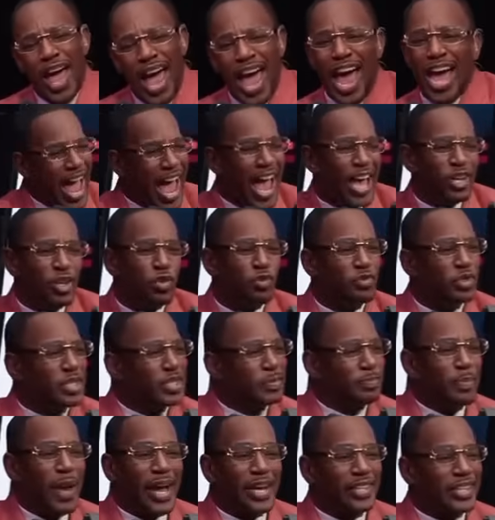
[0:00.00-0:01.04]
And you
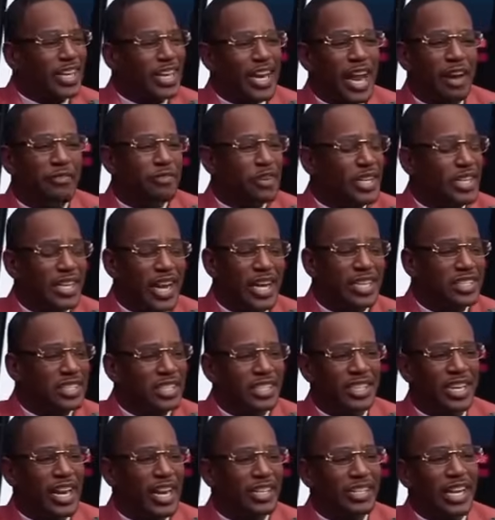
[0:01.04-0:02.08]
respected every lesson
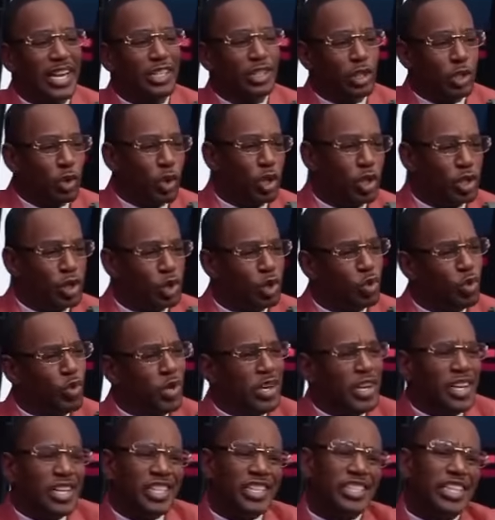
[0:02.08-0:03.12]
that they taught
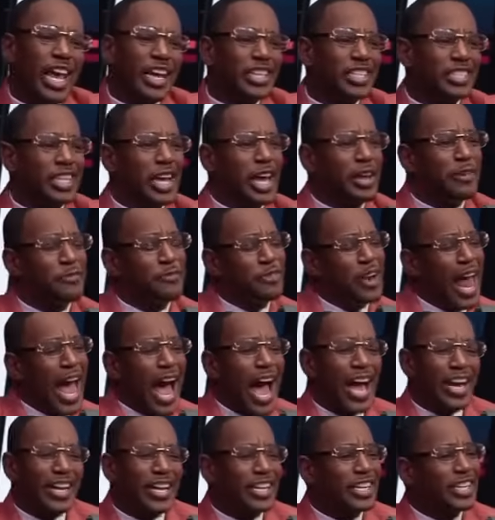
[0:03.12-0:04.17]
you. Said something fly
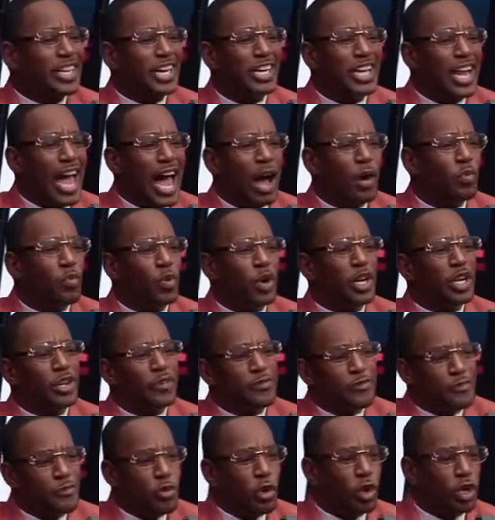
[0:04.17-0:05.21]
then killer, I would've
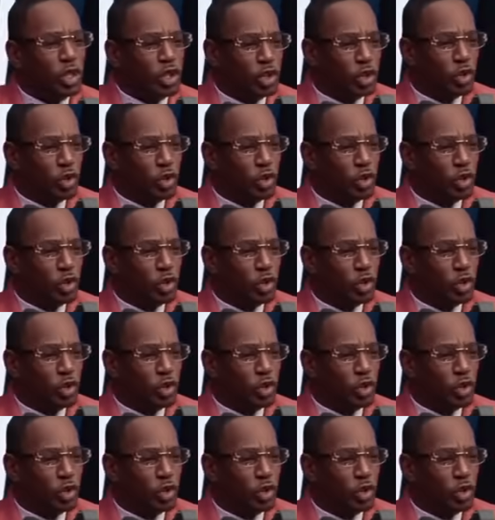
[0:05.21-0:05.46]
fought